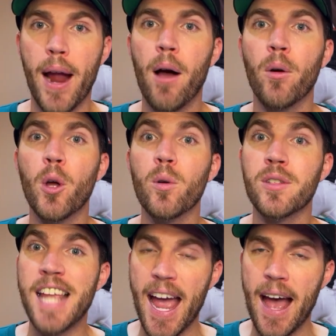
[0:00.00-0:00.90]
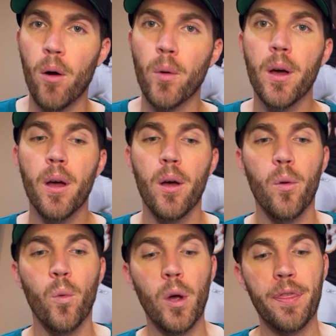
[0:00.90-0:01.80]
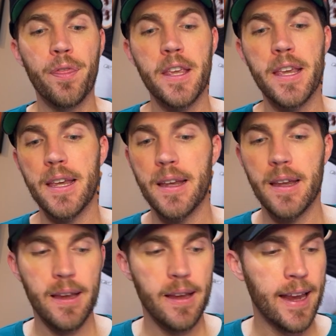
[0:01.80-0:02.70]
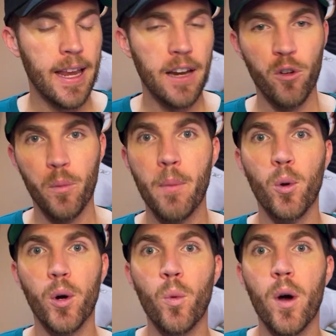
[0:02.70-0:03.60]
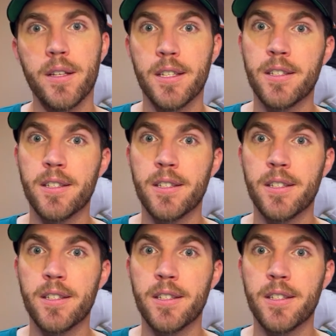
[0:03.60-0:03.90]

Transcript: goes down with the, I can't even remember what it was.